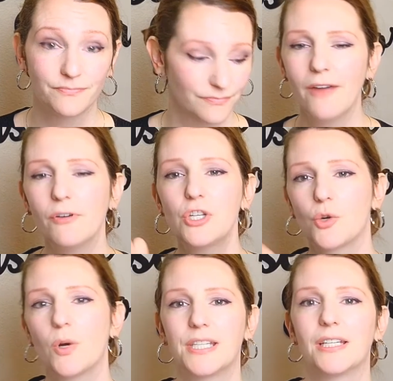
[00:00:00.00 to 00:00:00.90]
Every
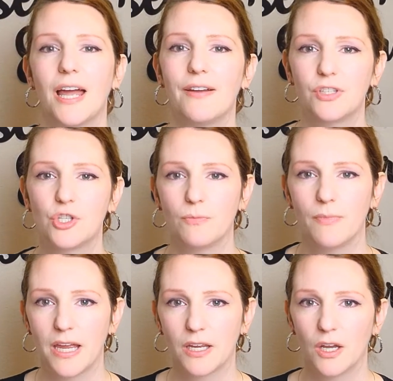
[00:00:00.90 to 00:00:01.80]
choice in life that you
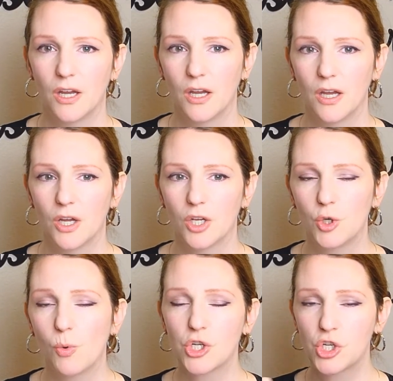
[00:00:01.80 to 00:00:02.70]
make,
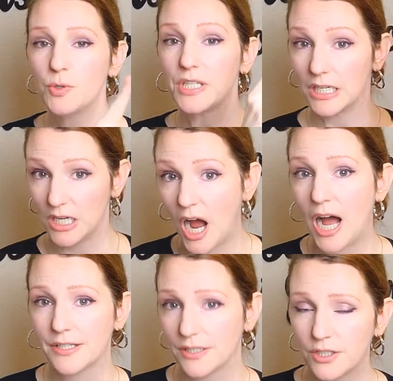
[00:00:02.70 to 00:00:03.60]
you are choosing
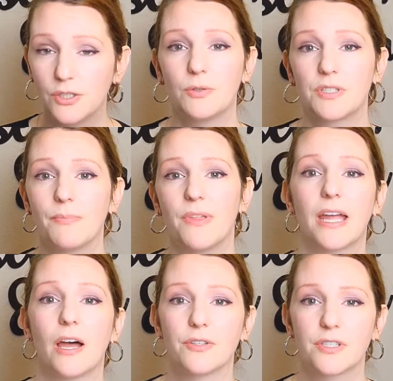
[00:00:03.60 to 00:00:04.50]
not to do something
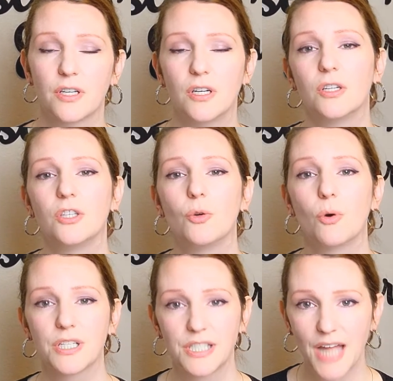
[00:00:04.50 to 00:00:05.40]
else. You
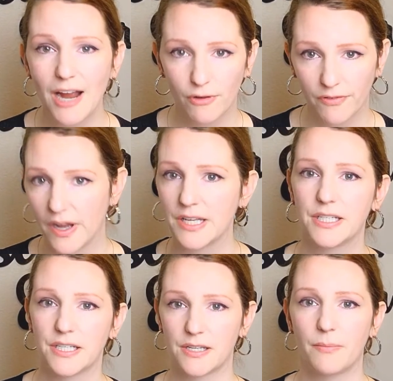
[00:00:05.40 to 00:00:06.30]
are
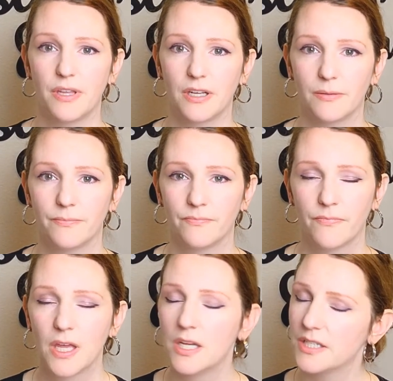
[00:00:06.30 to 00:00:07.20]
sacrificing something.
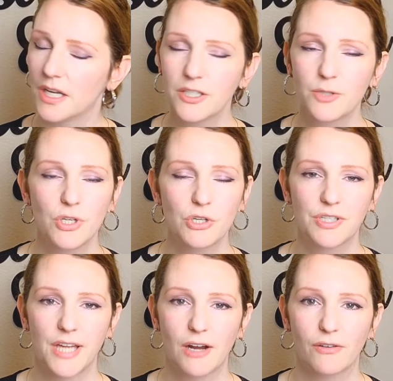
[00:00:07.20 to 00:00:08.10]
Tell us what your
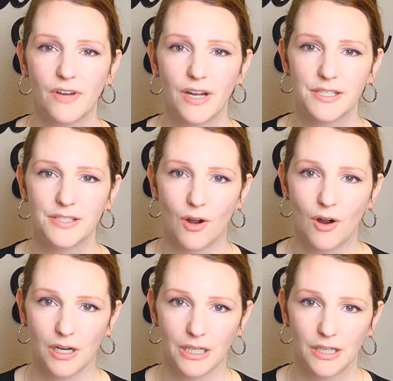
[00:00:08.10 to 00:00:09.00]
sacrifices
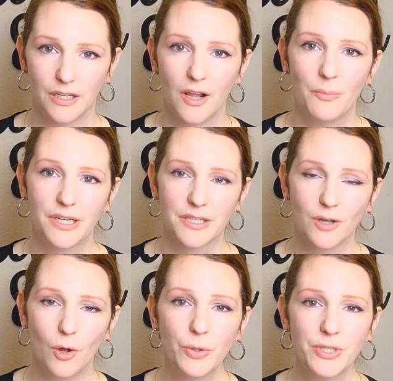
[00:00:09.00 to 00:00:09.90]
are, because
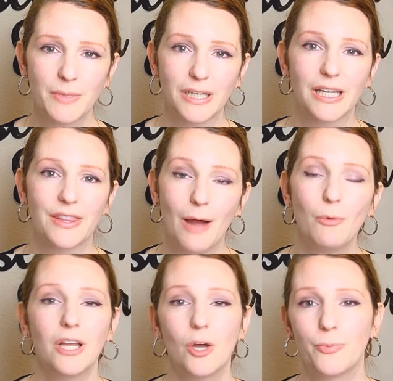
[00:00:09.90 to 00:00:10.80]
ultimately that
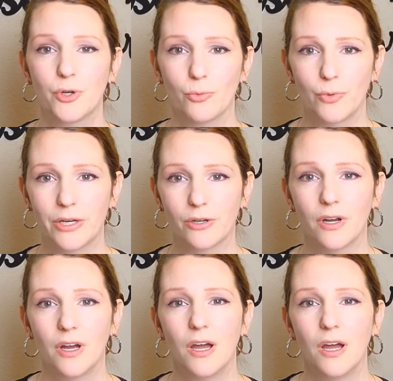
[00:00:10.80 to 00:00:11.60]
will help your reader